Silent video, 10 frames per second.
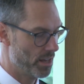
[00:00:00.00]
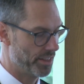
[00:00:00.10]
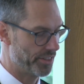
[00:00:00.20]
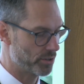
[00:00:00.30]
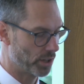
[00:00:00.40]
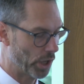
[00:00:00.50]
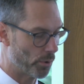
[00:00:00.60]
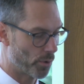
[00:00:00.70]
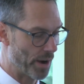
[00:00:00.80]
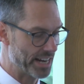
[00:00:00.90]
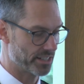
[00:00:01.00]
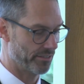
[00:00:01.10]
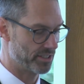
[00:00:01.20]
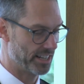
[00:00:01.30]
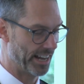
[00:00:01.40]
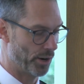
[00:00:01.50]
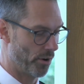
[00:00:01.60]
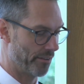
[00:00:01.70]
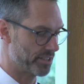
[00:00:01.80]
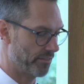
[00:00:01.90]
that there's a lower rate of
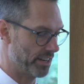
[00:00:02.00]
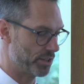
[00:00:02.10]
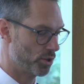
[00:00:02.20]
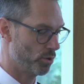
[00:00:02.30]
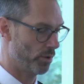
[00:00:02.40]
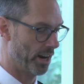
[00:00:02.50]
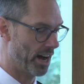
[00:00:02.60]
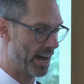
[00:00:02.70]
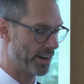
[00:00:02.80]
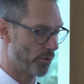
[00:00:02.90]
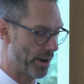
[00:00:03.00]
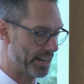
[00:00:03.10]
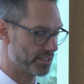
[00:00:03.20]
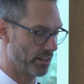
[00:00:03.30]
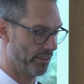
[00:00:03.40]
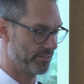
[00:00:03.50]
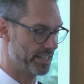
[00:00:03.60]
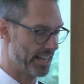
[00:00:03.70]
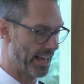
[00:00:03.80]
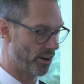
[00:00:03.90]
C9orf72 and a higher rate of
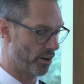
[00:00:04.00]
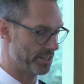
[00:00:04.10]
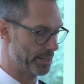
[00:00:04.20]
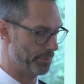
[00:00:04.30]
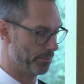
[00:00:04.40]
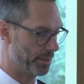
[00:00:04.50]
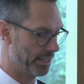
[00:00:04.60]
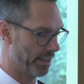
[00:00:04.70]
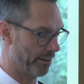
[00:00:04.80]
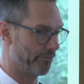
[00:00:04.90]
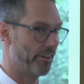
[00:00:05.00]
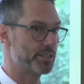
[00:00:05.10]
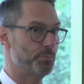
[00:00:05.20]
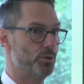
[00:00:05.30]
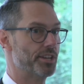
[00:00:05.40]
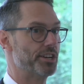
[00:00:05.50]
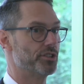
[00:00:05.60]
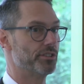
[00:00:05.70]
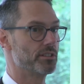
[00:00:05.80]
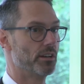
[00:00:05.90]
TARDBP, and FUS
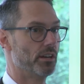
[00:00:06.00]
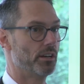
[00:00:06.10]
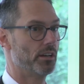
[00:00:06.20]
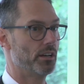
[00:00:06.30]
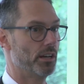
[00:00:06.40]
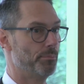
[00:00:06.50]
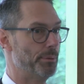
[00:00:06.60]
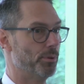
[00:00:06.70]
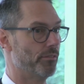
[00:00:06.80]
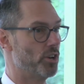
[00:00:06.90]
mutations in people of